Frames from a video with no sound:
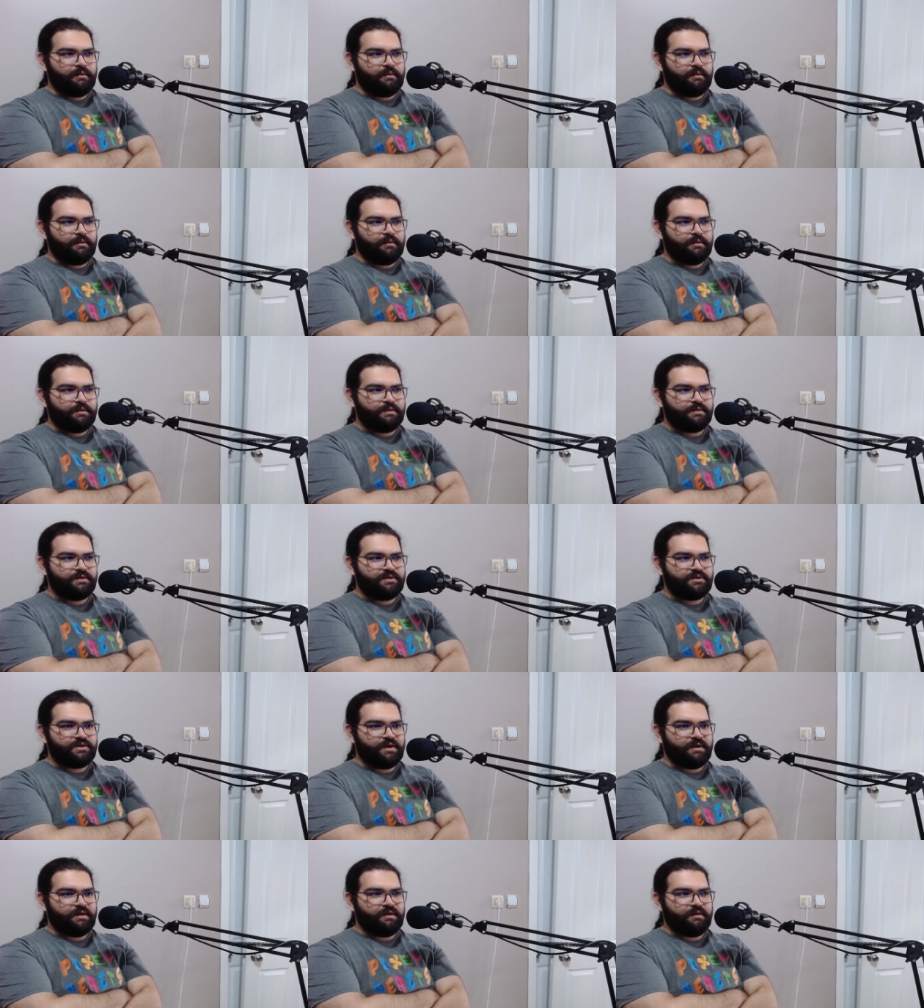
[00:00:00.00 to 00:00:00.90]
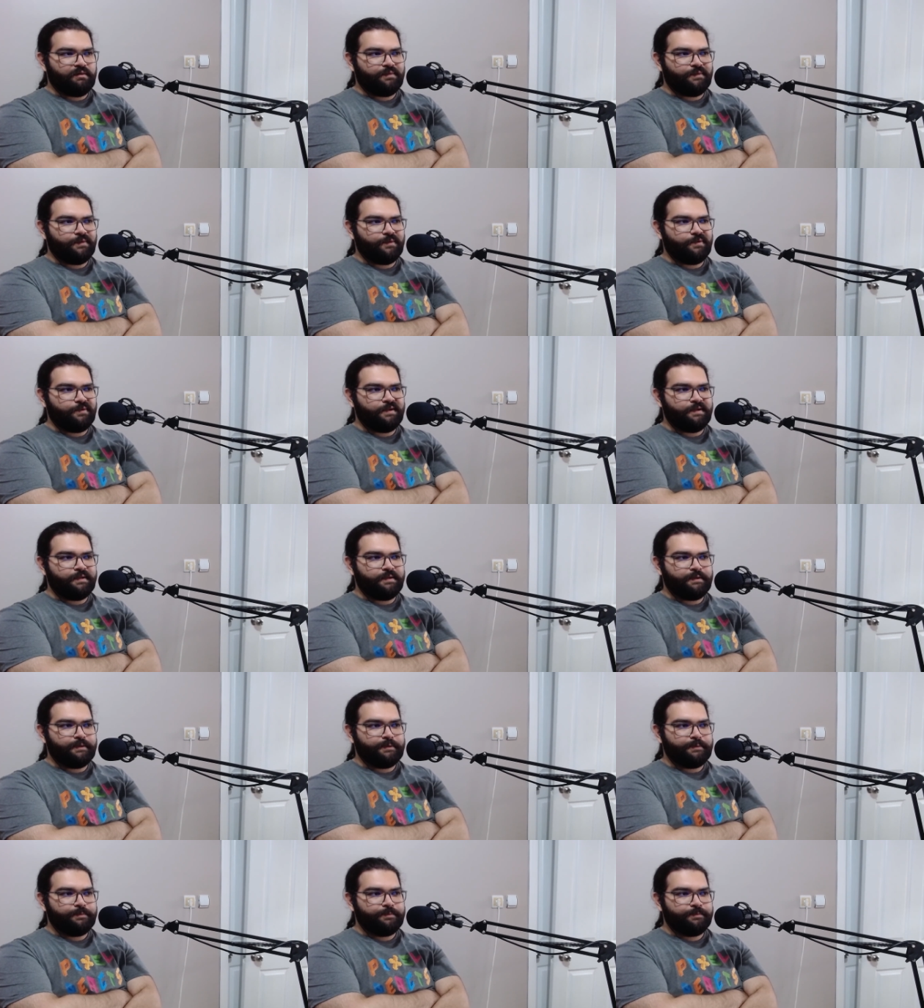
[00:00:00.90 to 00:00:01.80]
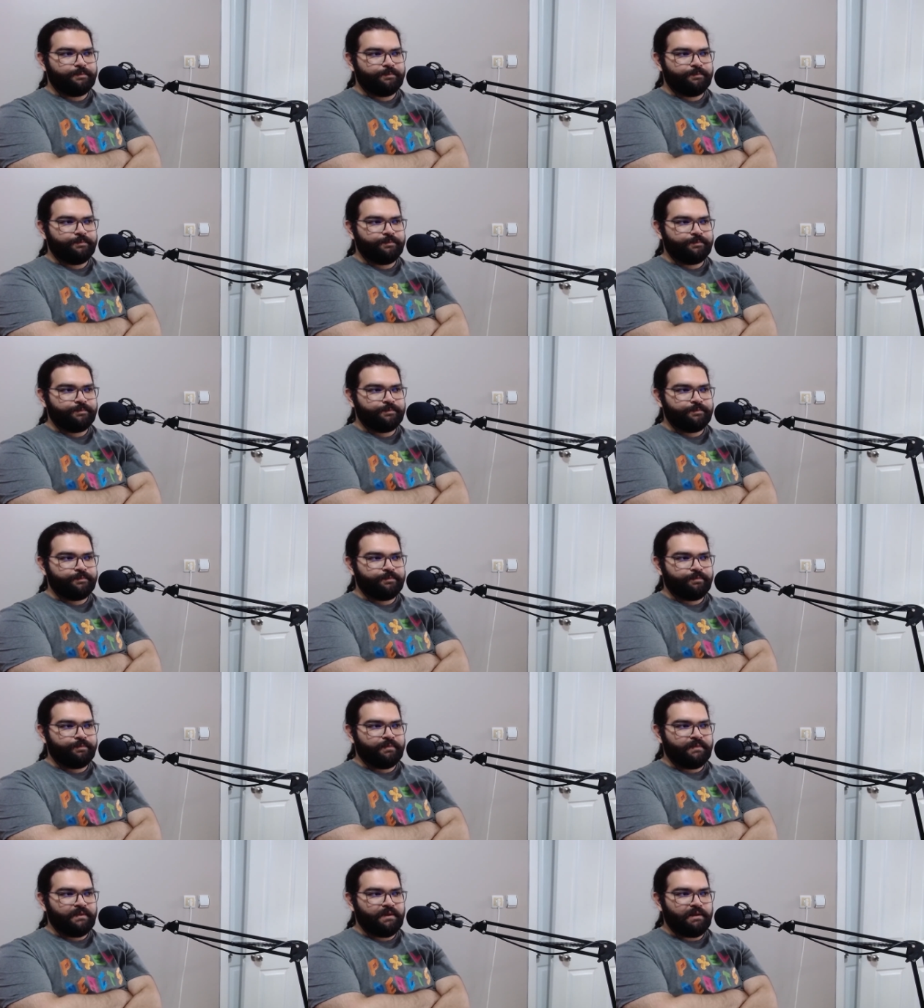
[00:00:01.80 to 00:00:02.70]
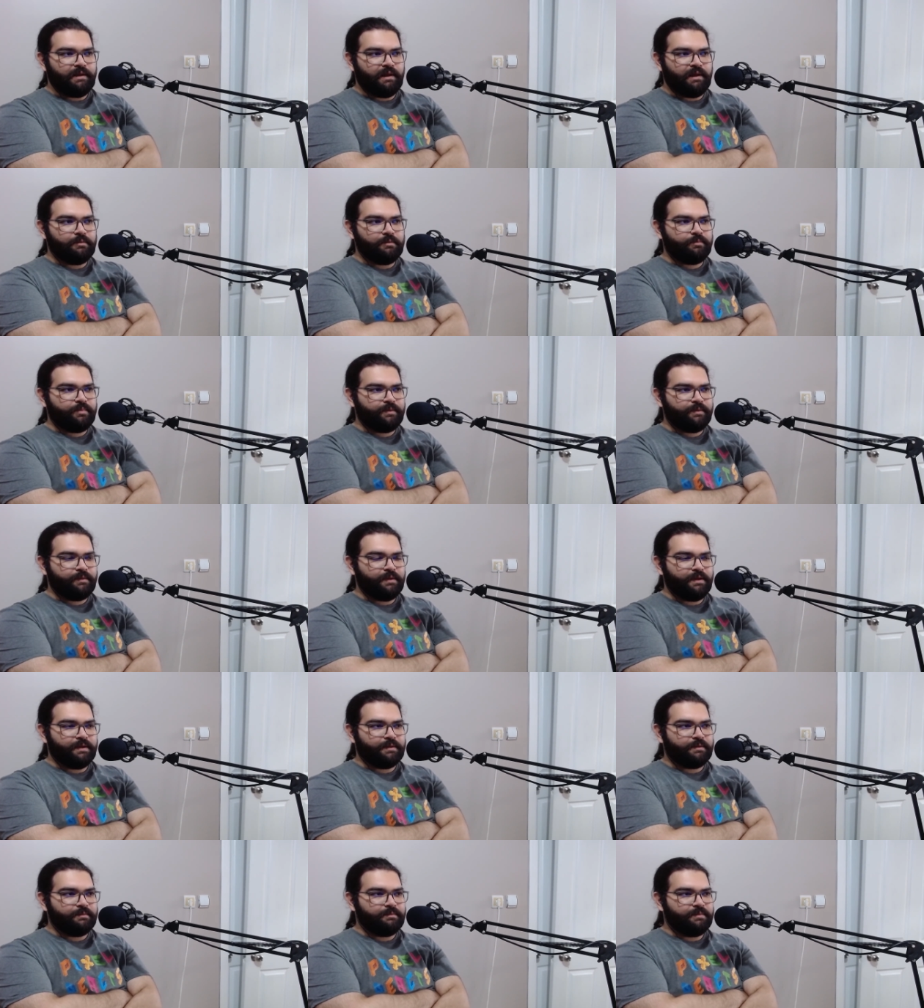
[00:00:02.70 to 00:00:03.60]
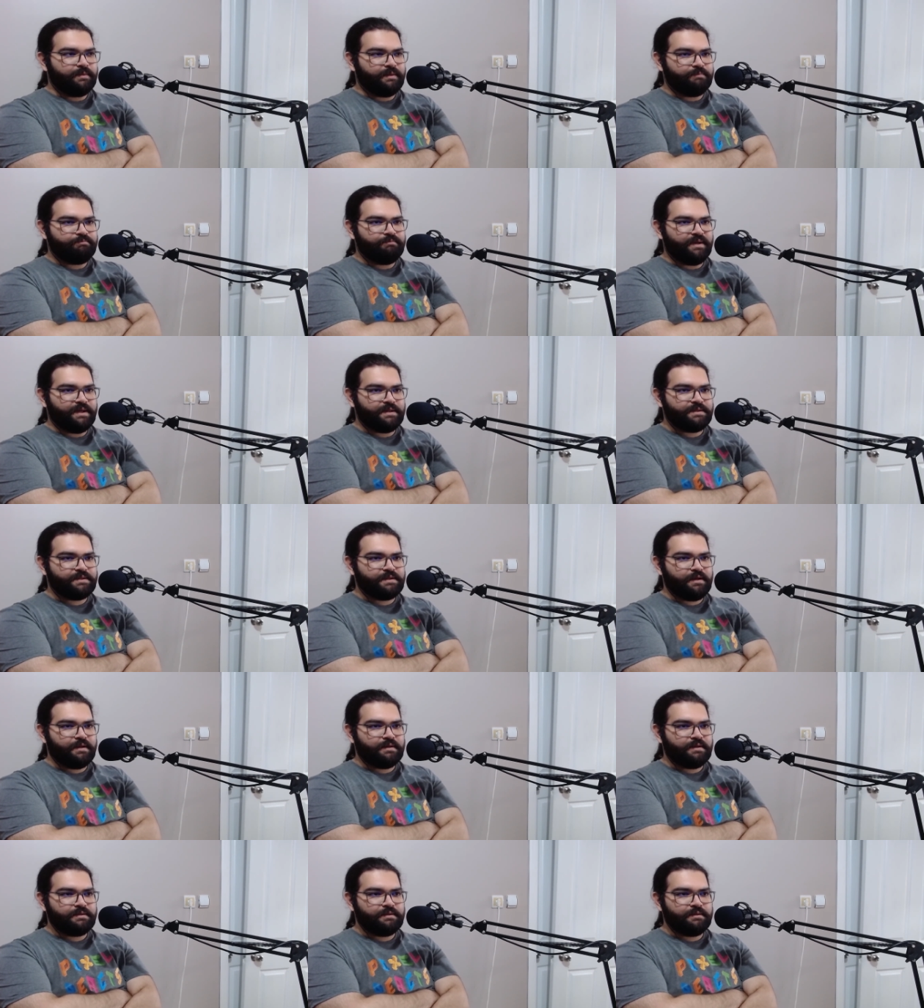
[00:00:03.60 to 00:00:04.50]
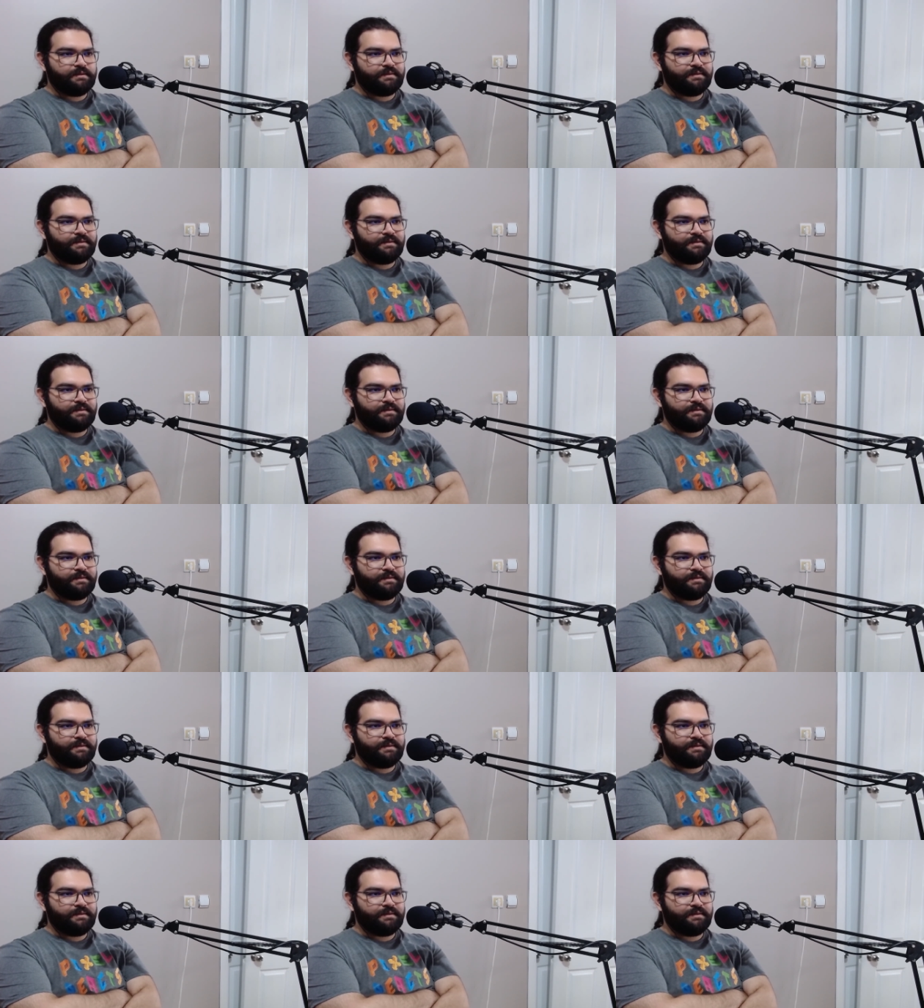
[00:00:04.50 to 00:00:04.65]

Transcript: Is he checking for a lump like breast cancer?